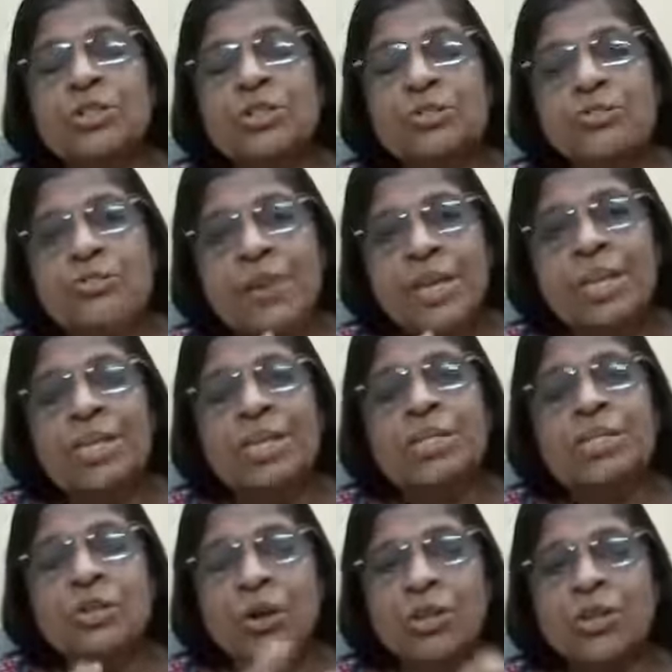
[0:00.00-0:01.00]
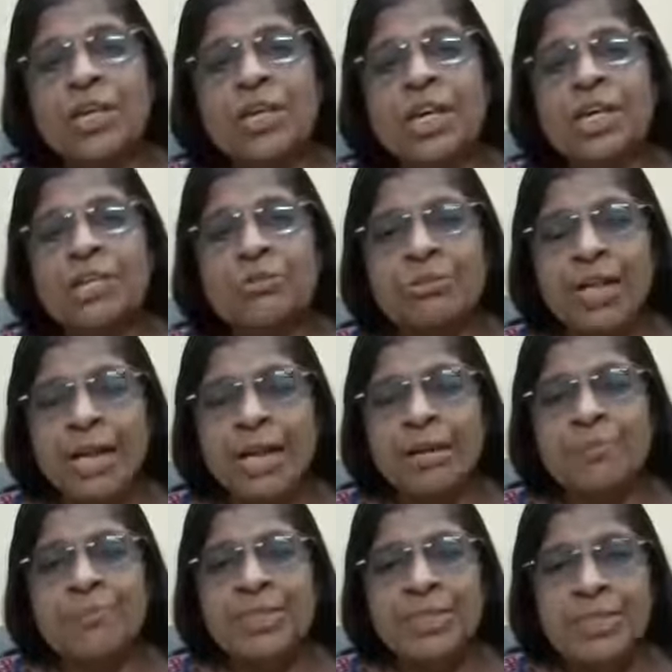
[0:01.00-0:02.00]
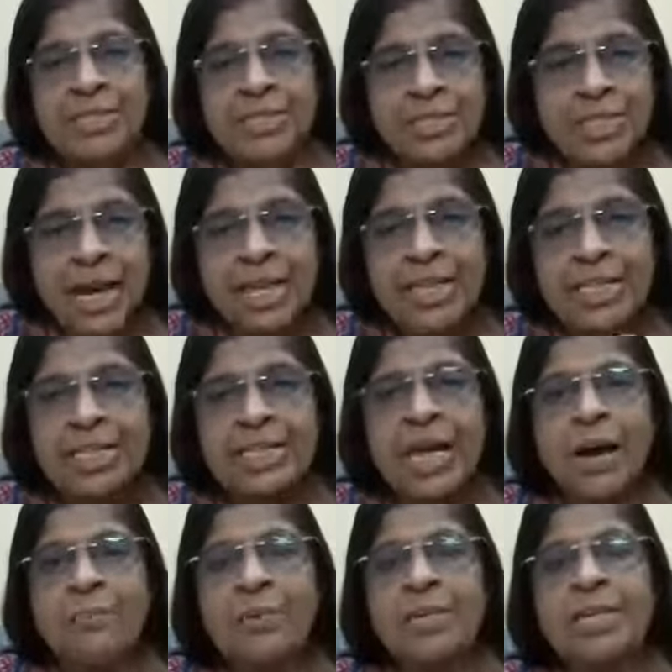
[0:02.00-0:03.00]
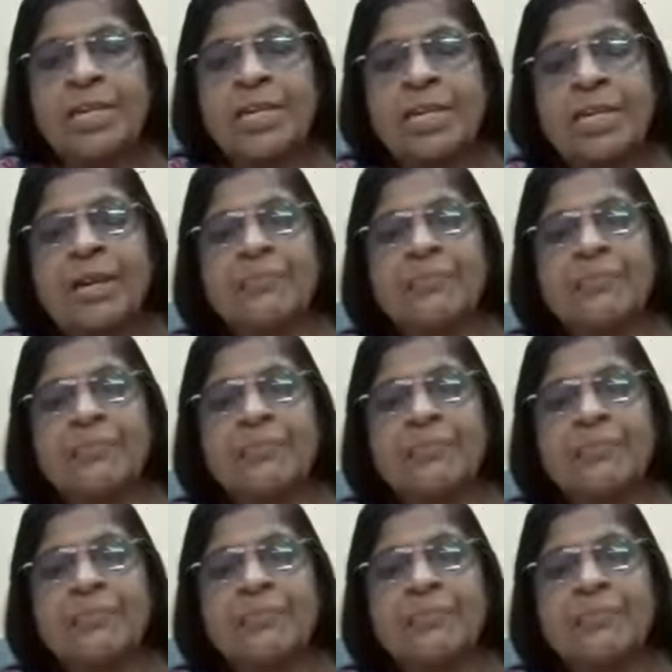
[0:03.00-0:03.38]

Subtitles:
to various alternative therapies and start examining